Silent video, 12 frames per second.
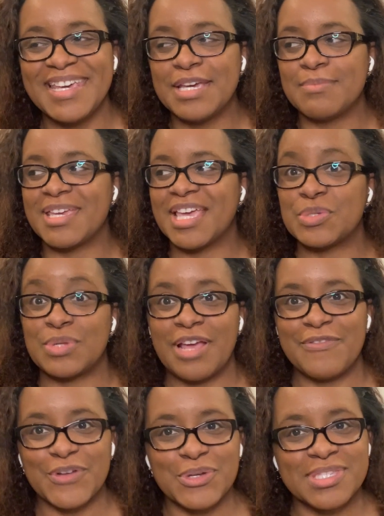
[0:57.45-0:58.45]
because when I
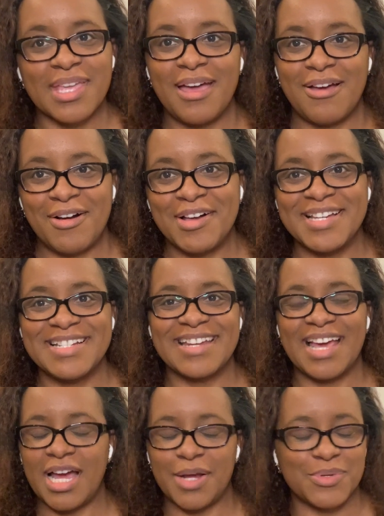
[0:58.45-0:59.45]
first got on,
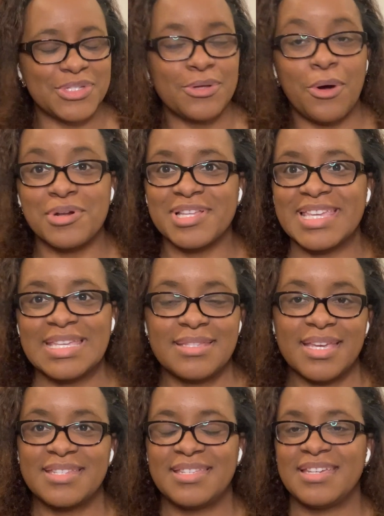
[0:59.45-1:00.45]
I was totally
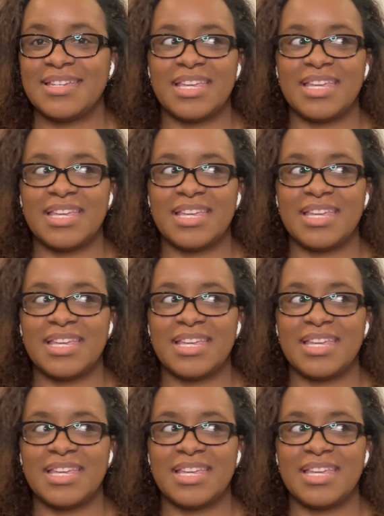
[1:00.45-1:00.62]
addicted.